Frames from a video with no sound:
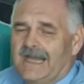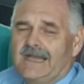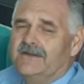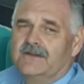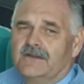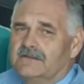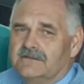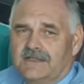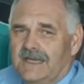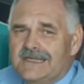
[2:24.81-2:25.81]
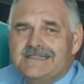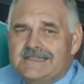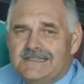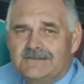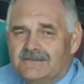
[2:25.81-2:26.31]
I know the
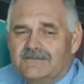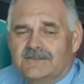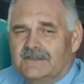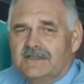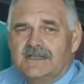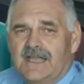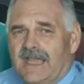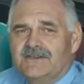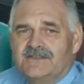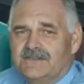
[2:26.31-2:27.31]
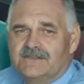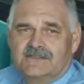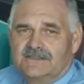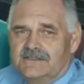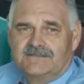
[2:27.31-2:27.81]
idea of the end
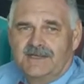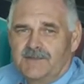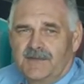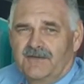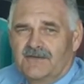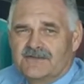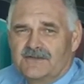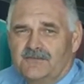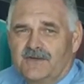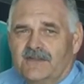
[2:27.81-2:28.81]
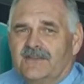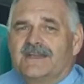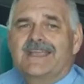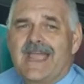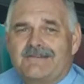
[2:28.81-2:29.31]
user developing their own software, the
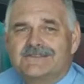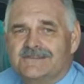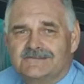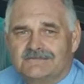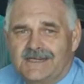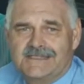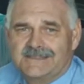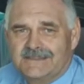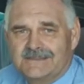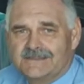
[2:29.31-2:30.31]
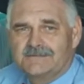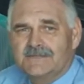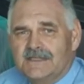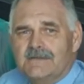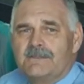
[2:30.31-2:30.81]
accountant writing some
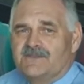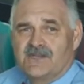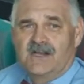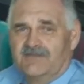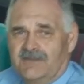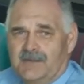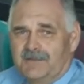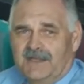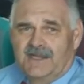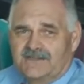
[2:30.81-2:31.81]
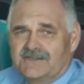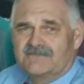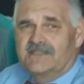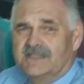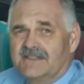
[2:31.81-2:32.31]
Java applications,
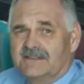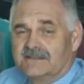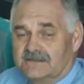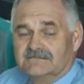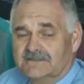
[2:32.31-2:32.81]
ridiculous.